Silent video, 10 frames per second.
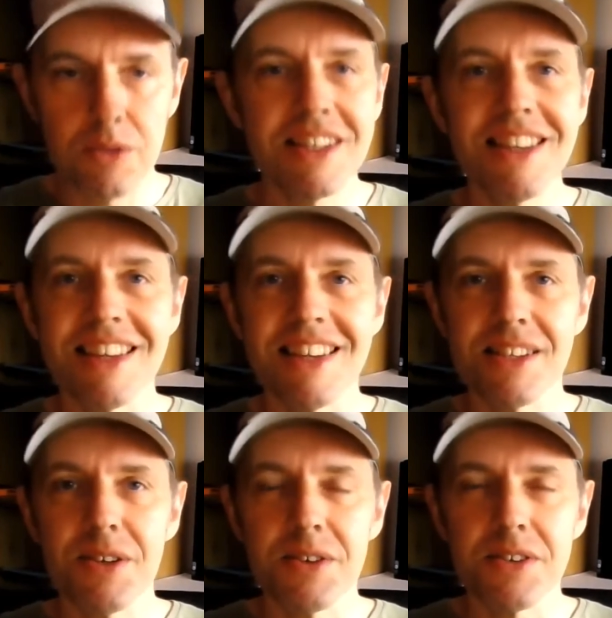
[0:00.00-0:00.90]
see these, do
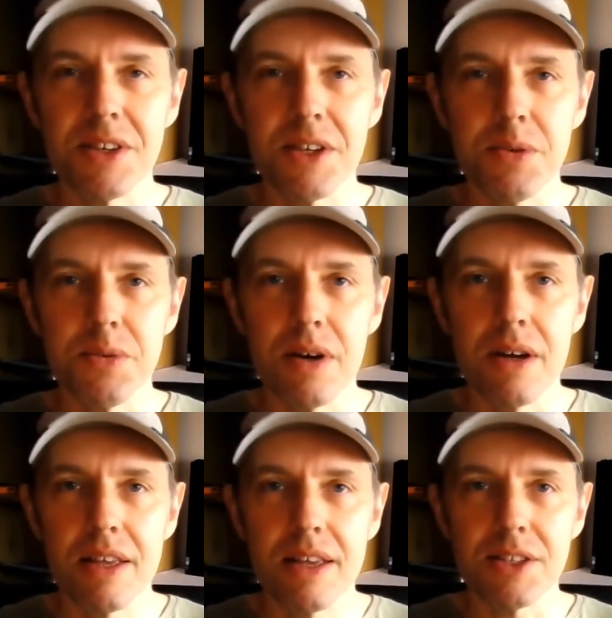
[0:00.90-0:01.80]
you, until you
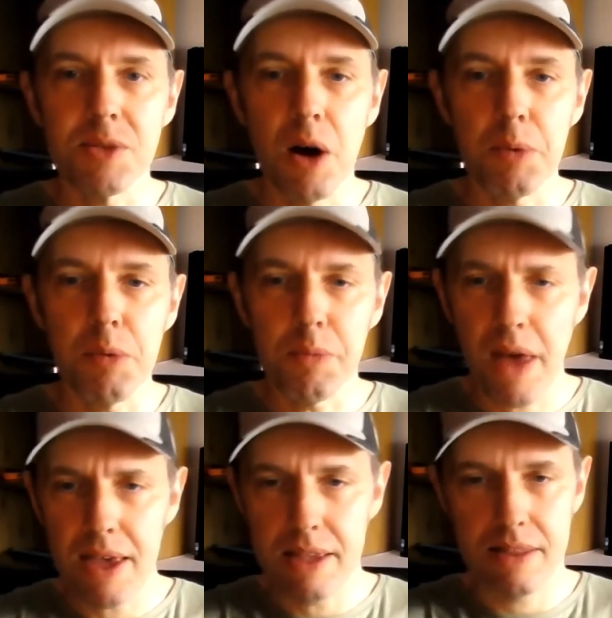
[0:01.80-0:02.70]
open
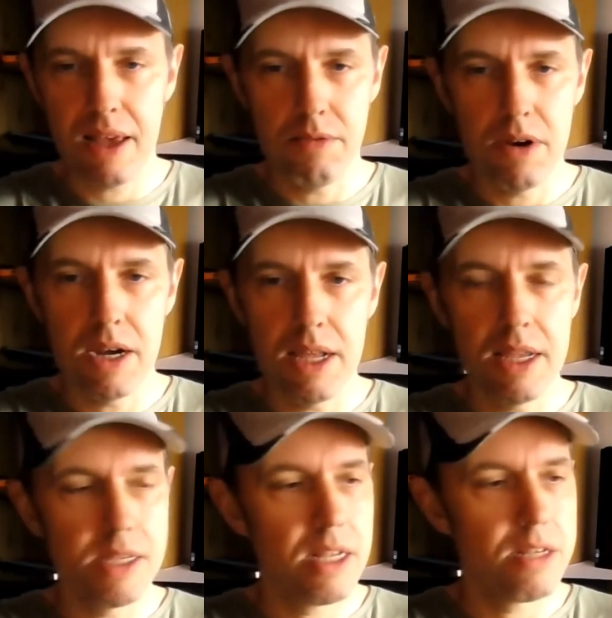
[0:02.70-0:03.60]
up. That really
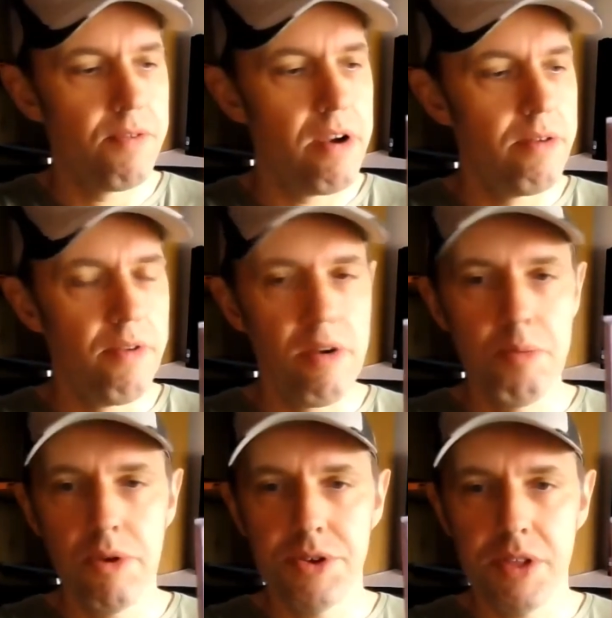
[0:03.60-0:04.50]
is. That's very, very
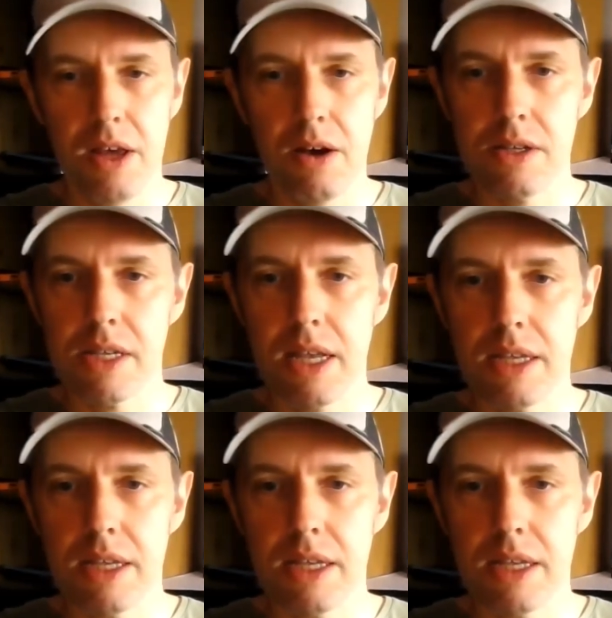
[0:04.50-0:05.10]
pretty. That isolated